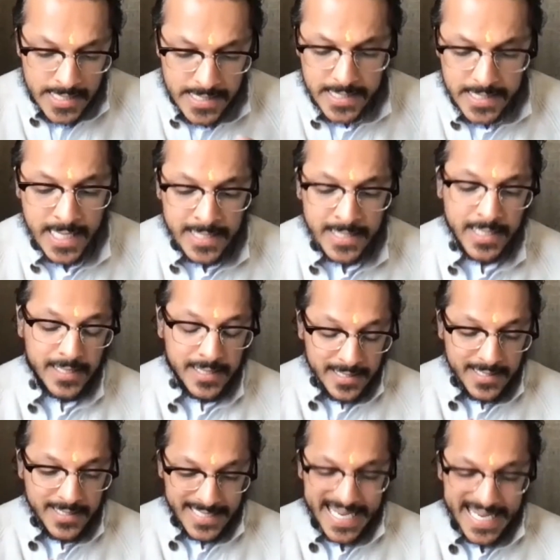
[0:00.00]
In Skanda
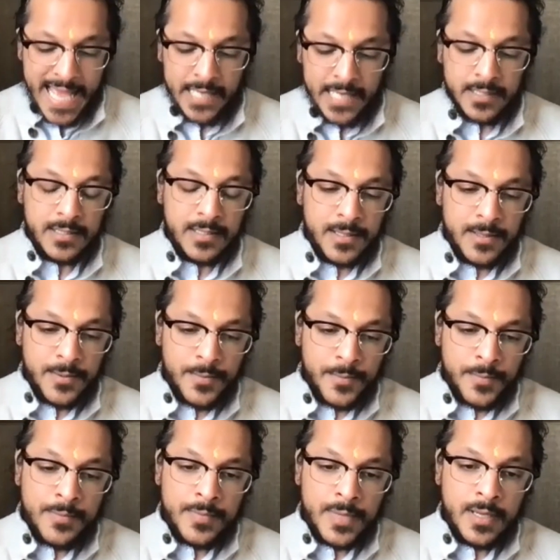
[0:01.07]
10,
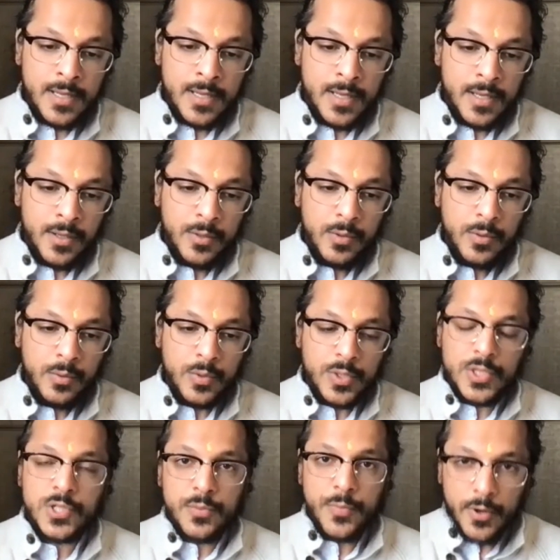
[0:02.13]

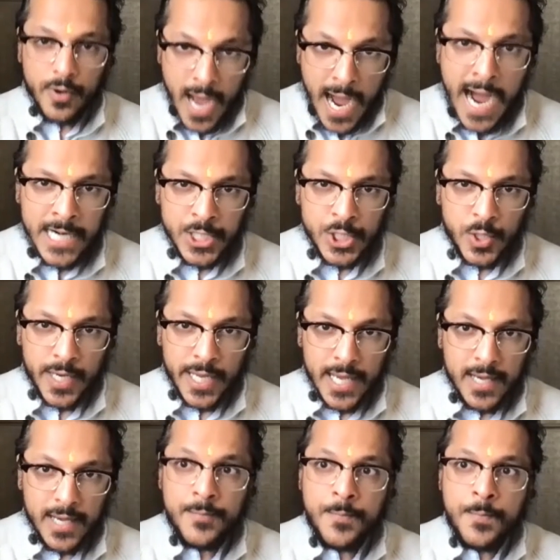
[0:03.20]
which is about
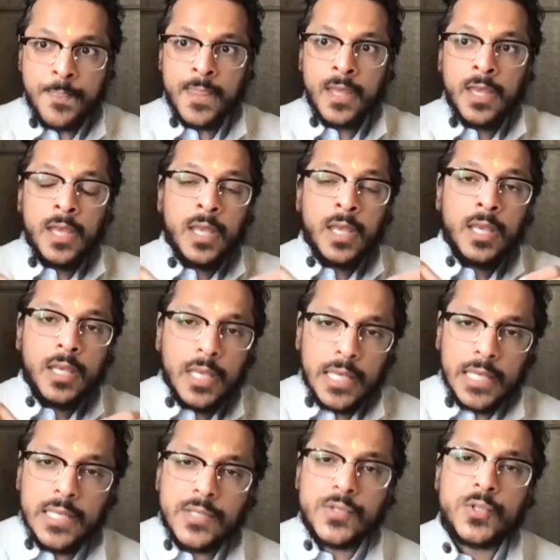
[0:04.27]
ashraya,
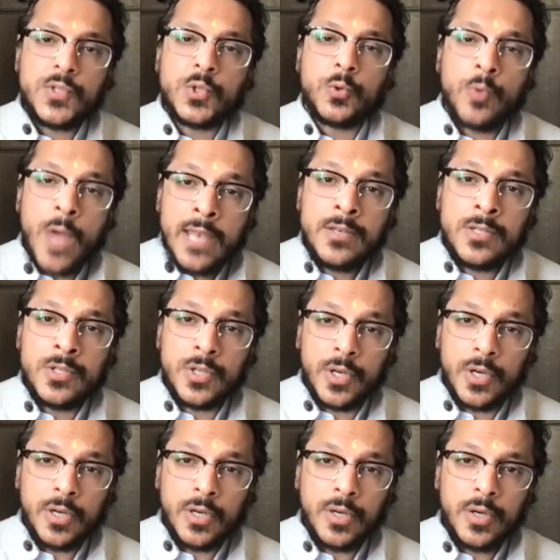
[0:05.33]
it is
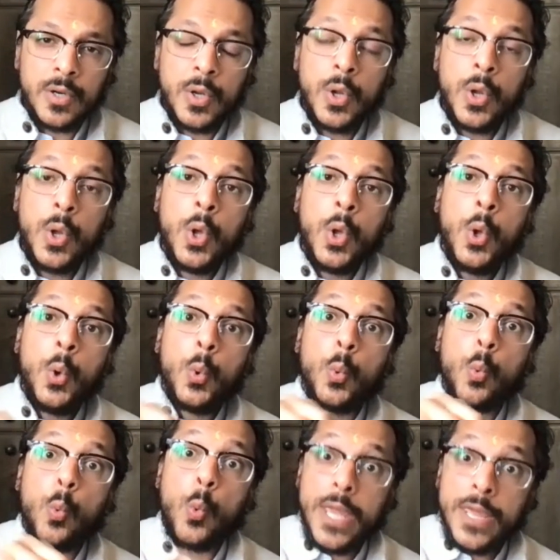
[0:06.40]
surrender
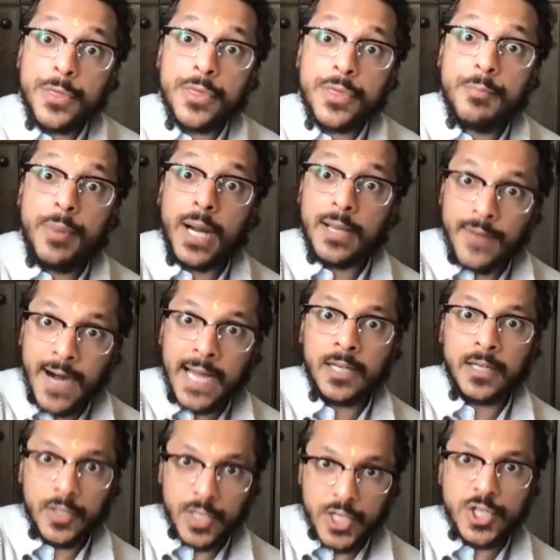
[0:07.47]
with
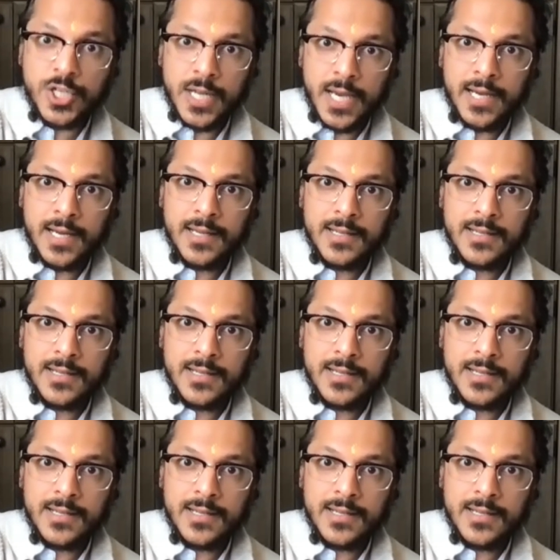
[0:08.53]
Bhagavan Krishna.